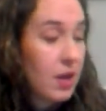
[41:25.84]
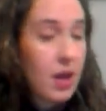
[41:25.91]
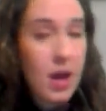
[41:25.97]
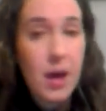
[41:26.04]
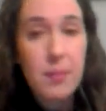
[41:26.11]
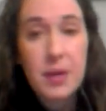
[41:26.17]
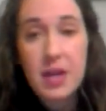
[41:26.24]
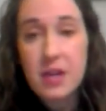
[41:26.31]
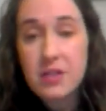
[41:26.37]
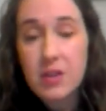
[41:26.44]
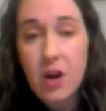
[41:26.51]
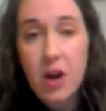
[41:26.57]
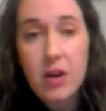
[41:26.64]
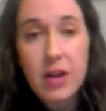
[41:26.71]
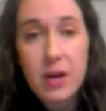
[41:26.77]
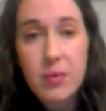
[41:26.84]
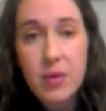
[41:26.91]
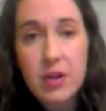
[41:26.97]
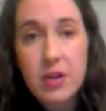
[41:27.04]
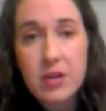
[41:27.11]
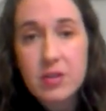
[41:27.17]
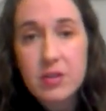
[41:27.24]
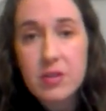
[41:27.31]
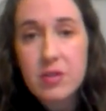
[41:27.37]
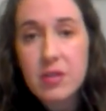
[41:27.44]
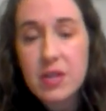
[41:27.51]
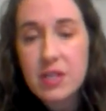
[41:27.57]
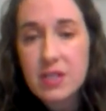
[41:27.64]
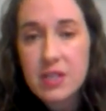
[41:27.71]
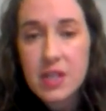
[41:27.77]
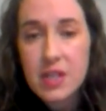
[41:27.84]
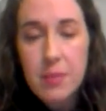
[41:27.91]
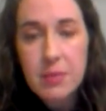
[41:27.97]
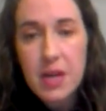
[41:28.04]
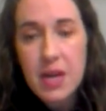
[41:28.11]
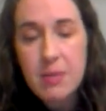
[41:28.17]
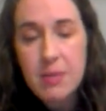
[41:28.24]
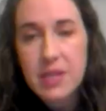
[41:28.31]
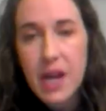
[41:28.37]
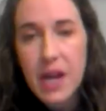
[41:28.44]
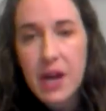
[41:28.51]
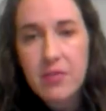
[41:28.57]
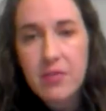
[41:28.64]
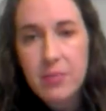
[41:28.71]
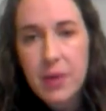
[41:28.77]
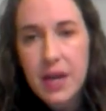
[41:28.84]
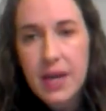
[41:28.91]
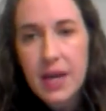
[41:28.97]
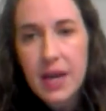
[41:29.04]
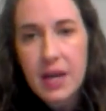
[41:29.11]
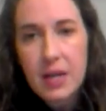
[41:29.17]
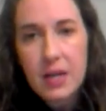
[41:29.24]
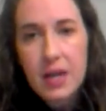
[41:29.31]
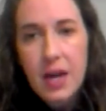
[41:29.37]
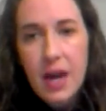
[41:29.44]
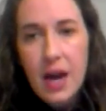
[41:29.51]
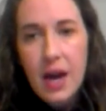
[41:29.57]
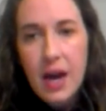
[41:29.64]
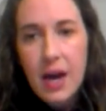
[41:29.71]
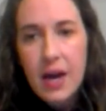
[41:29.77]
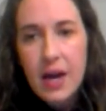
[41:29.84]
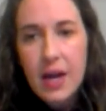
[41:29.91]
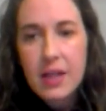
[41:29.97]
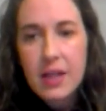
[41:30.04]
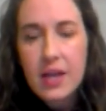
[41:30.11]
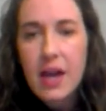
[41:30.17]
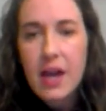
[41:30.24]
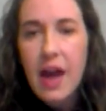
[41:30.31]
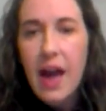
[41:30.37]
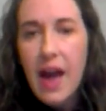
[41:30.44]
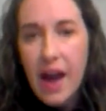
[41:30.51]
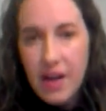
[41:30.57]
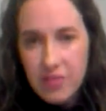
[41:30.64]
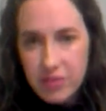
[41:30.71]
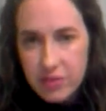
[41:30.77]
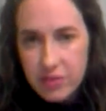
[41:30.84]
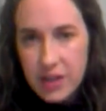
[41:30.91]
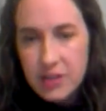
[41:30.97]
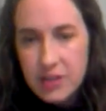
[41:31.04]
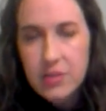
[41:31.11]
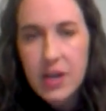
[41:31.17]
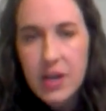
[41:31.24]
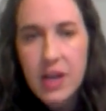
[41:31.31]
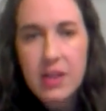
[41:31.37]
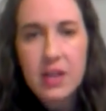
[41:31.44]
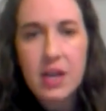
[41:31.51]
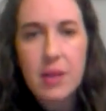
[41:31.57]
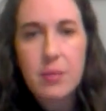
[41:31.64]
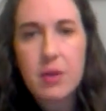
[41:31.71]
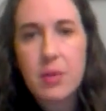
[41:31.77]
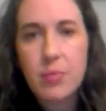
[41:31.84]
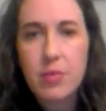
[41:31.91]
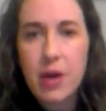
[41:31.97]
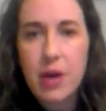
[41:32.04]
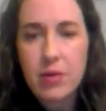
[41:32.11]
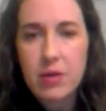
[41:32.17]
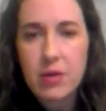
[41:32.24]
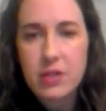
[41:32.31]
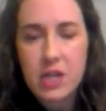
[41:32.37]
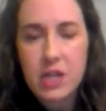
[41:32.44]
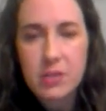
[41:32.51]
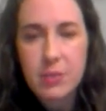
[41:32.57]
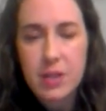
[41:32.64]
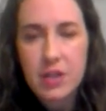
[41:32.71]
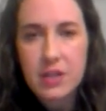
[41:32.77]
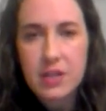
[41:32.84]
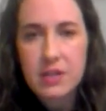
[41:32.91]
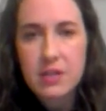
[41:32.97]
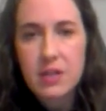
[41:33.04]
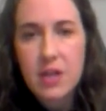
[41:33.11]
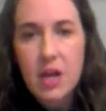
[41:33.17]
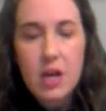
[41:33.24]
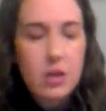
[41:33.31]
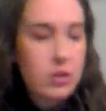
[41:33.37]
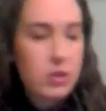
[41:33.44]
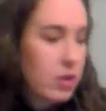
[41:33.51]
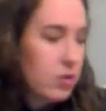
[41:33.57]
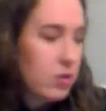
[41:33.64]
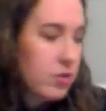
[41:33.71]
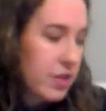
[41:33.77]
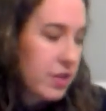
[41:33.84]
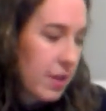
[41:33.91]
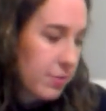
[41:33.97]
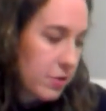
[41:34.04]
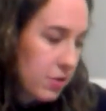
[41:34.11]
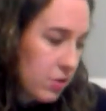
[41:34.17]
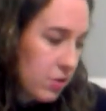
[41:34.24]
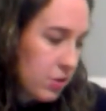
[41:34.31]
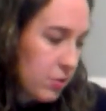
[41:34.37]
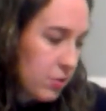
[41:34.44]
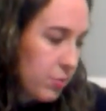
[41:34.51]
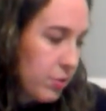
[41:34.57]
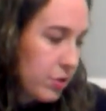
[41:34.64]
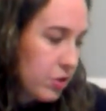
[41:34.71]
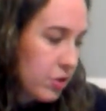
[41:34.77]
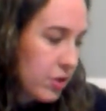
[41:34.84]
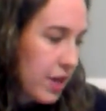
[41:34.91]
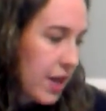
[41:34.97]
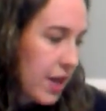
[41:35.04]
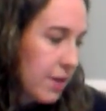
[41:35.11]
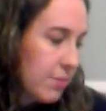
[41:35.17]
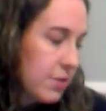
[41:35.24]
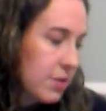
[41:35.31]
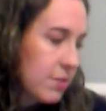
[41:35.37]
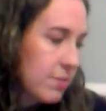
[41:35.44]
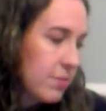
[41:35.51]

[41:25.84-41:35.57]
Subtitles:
because all I want to do is dump names out of my head. And then after I do that, then I'm going to prioritize my list. So step 2 is to put your names.